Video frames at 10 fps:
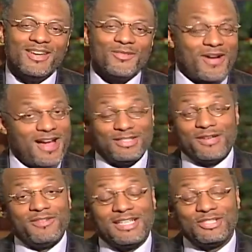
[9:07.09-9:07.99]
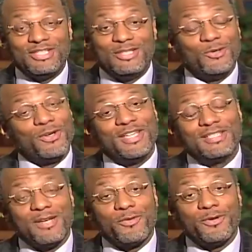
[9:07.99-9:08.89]
For eyes have not seen, nor ears
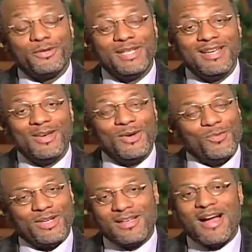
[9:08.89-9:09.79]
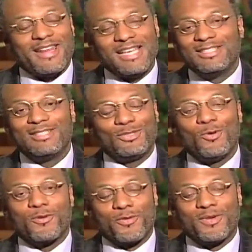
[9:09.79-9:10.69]
have heard, what God has in
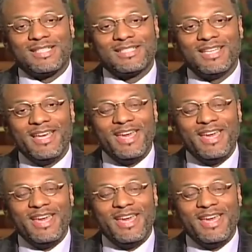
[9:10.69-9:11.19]
store for us.